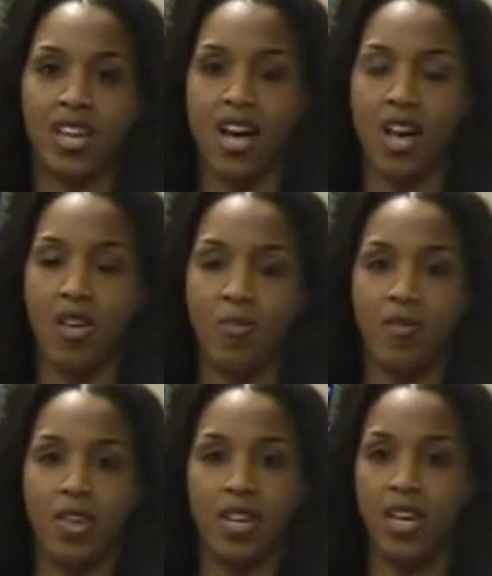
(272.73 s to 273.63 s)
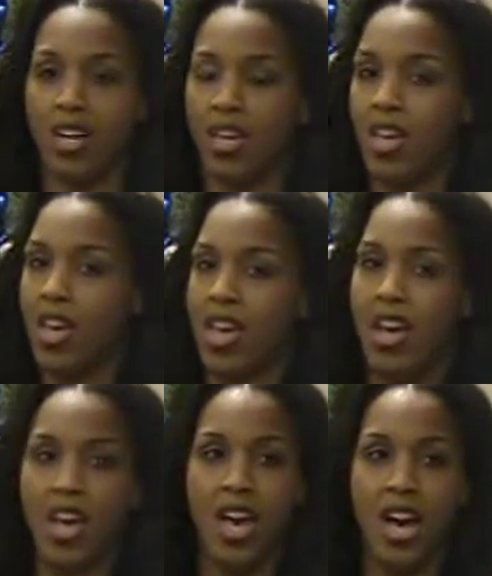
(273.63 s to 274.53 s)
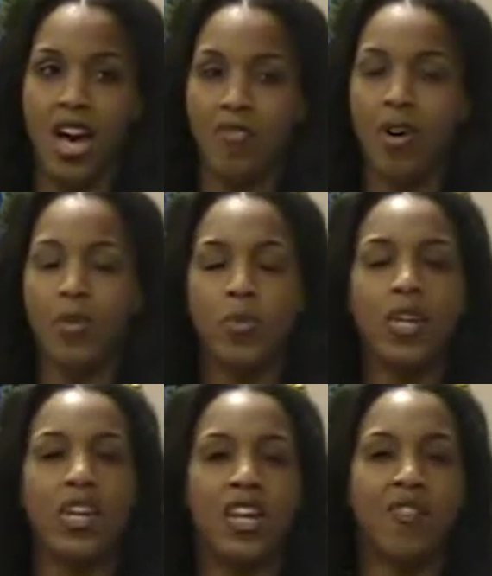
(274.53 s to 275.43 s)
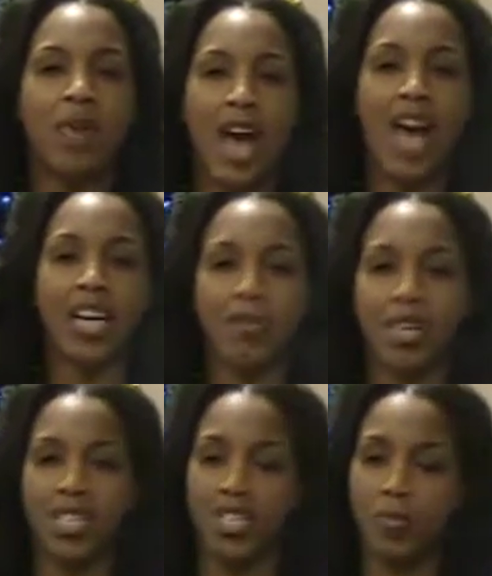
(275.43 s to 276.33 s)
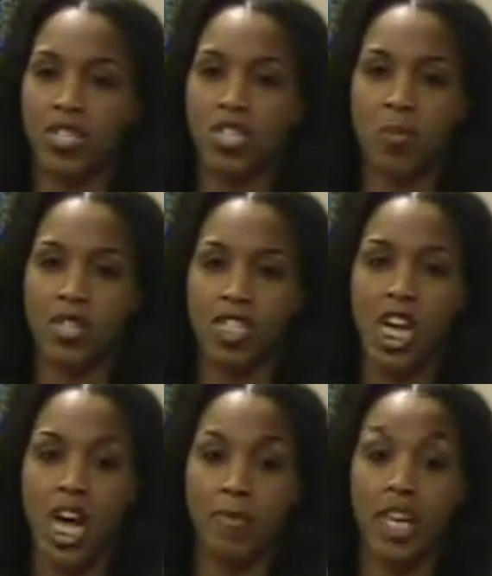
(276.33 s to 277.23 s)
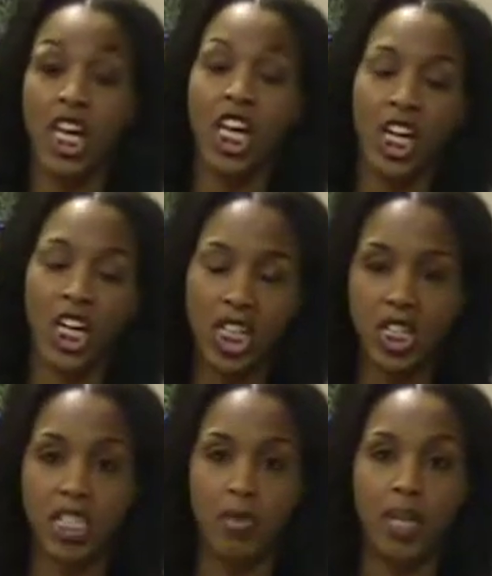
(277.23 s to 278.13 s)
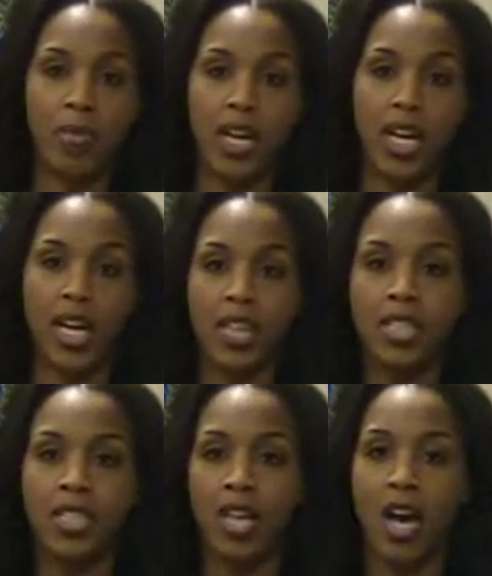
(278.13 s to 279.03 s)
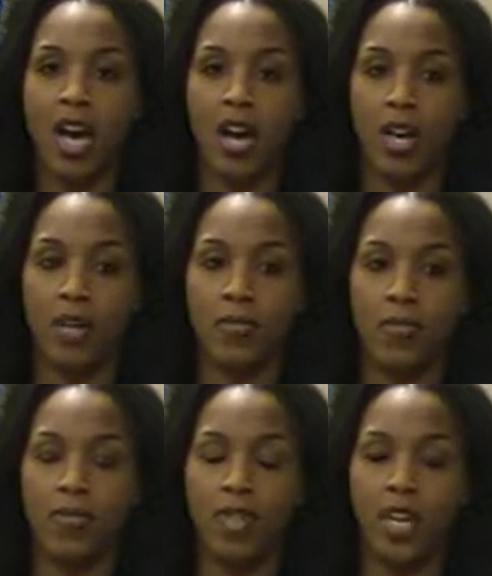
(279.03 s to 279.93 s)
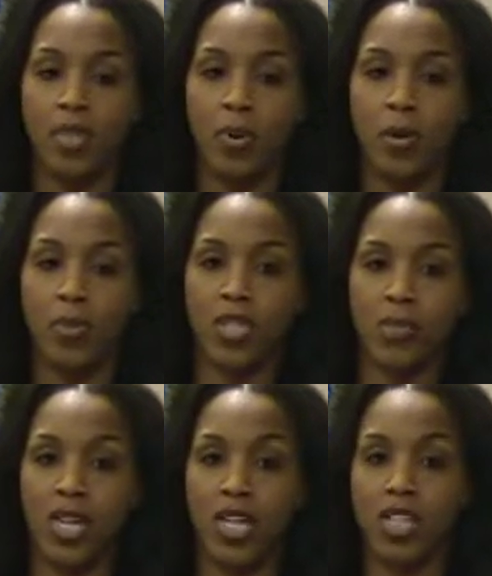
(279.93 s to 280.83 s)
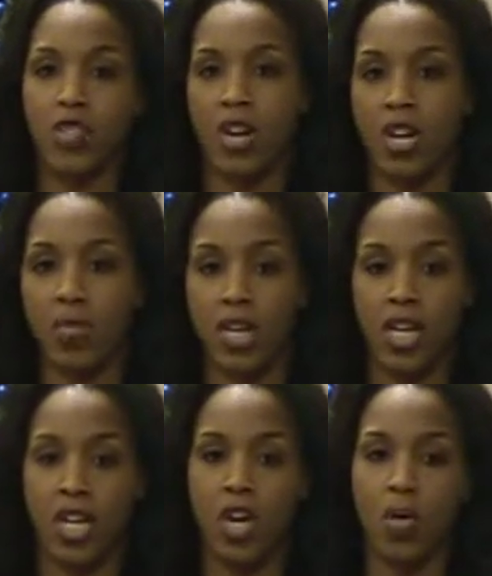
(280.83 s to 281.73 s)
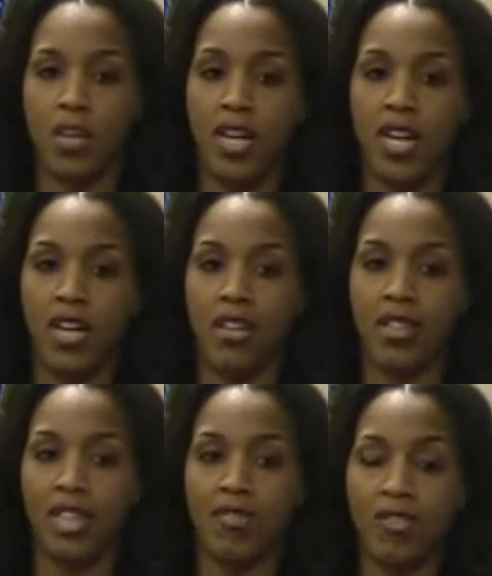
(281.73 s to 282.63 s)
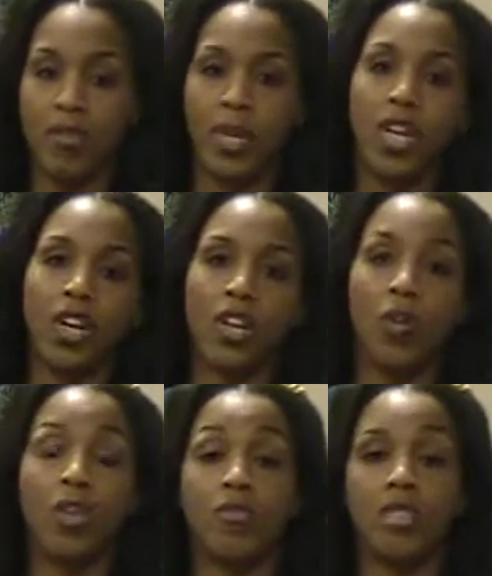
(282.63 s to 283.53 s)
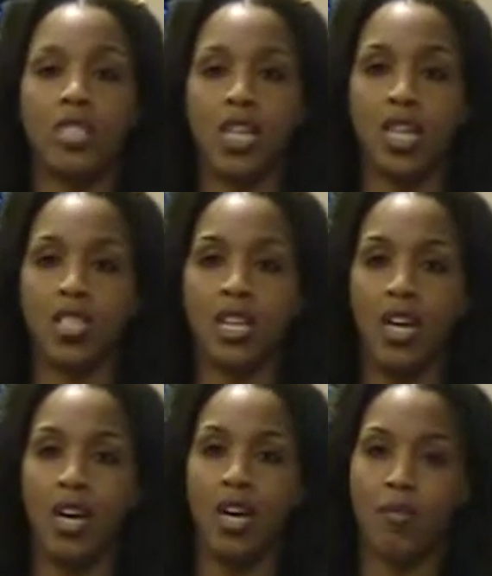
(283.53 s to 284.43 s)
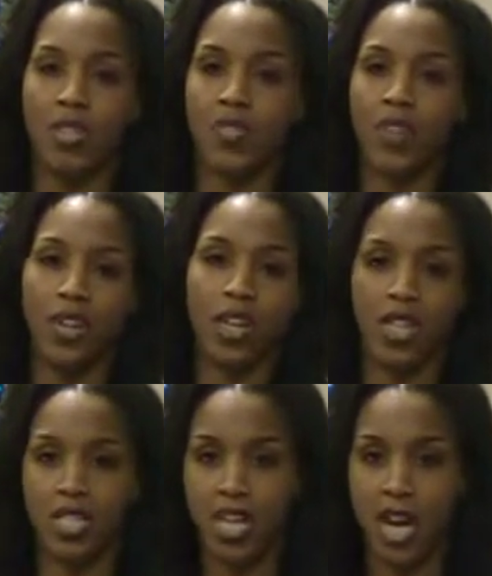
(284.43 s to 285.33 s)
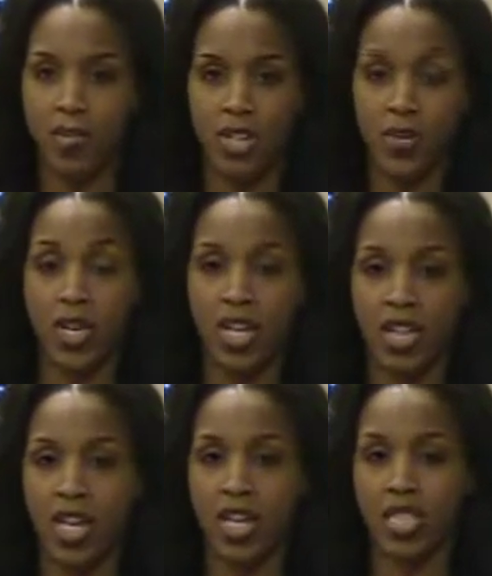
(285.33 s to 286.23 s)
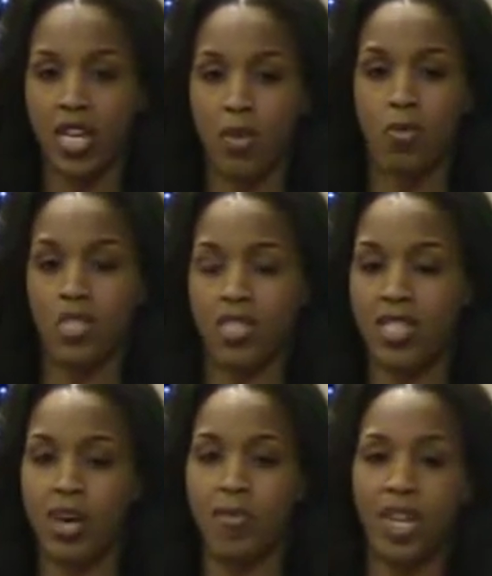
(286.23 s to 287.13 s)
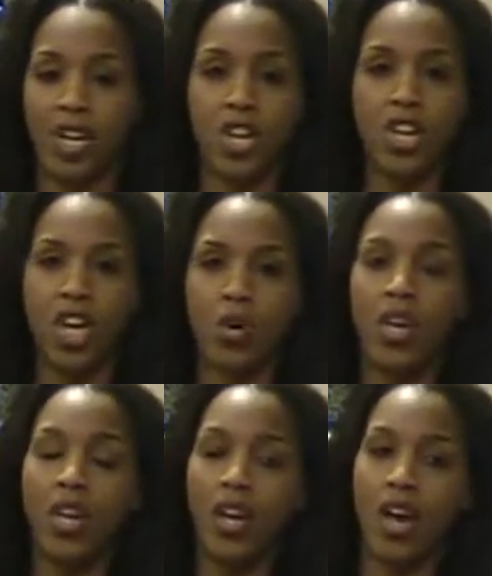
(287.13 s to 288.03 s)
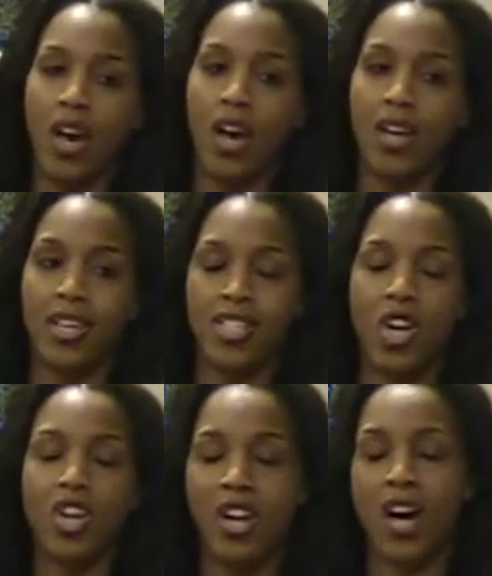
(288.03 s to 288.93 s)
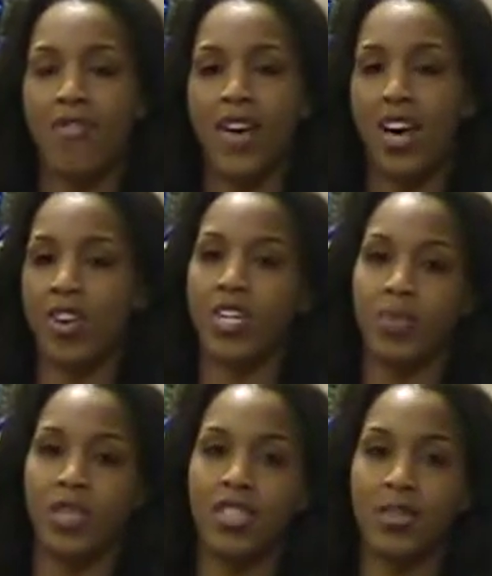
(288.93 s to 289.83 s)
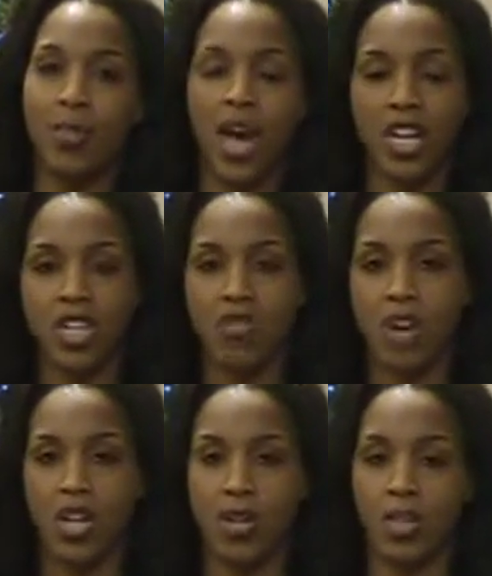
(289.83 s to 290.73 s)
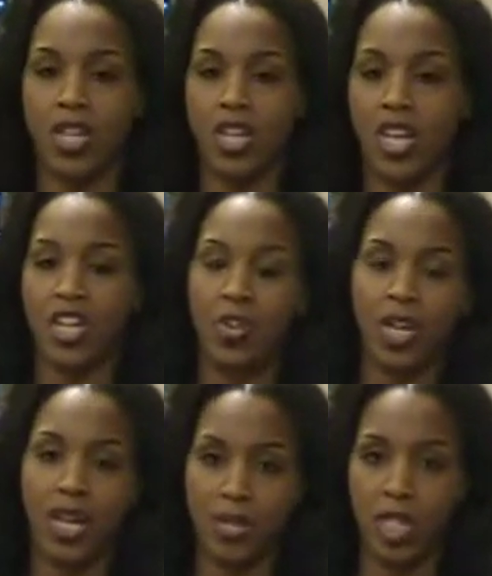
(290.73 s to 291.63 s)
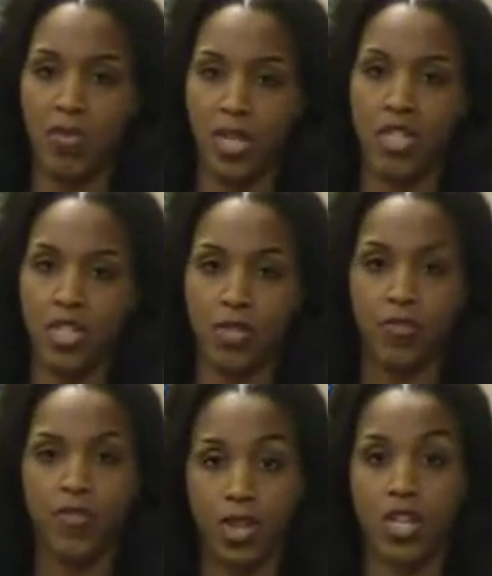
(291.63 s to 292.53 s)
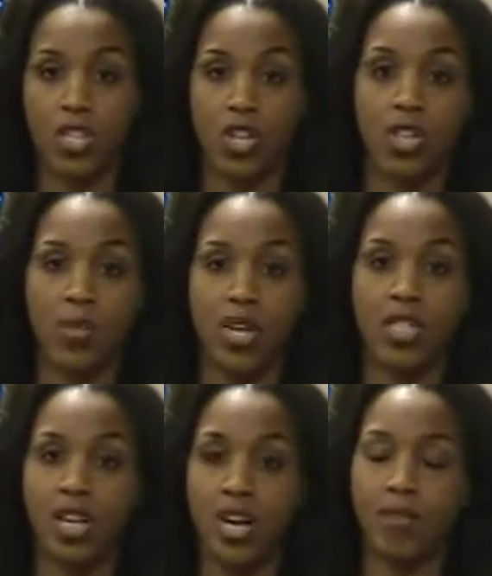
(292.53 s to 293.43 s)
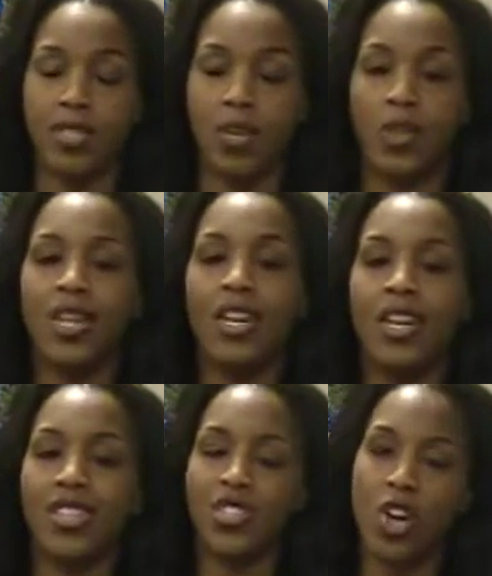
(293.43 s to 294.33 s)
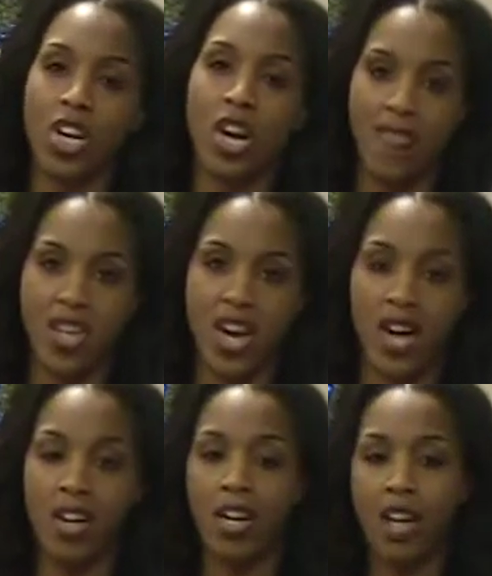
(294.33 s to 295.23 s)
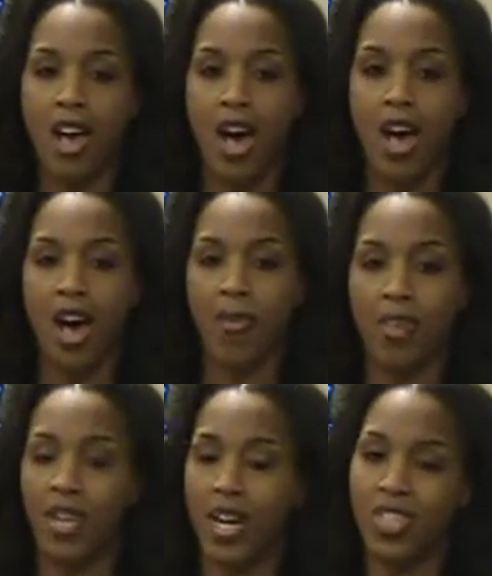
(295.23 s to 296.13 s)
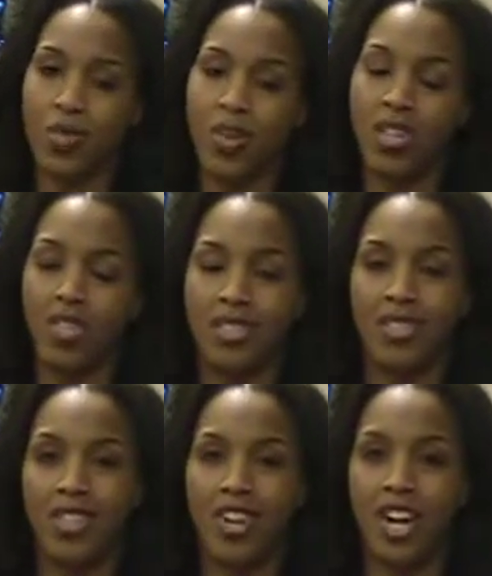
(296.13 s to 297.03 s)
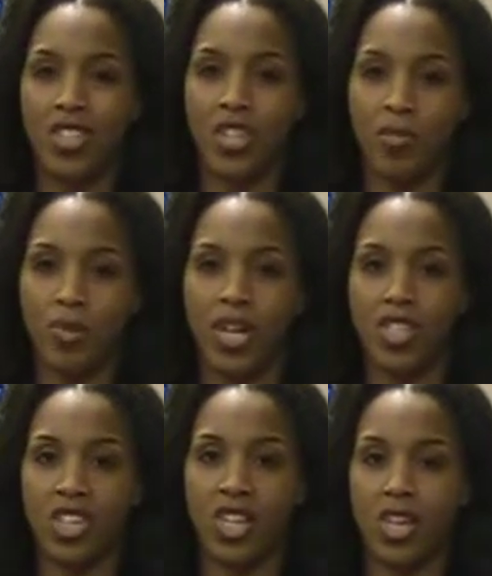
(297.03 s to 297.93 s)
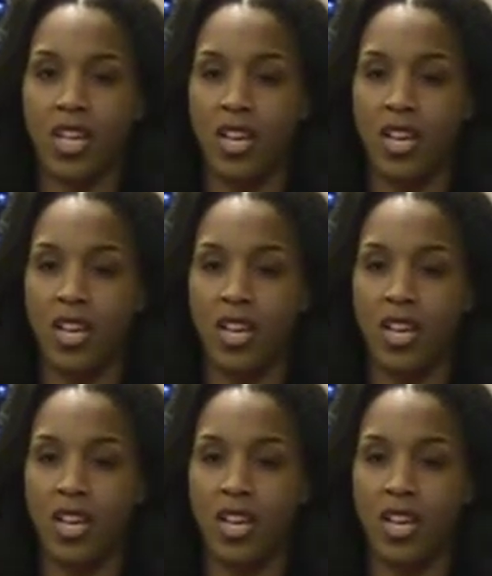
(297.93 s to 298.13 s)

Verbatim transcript: Um, it, I've always wanted to give back, and because I spent so much time here in the WNBA, um, as opposed to being in Toronto, being at home, and then leaving from here and going overseas, um, there's very little time to do anything, and so it was just something I know. It started off at Christmas back in Toronto, and, and I knew that I was going to be there for a certain amount of time. So it started off there, um, and then I just wanted to, to launch it and branch it.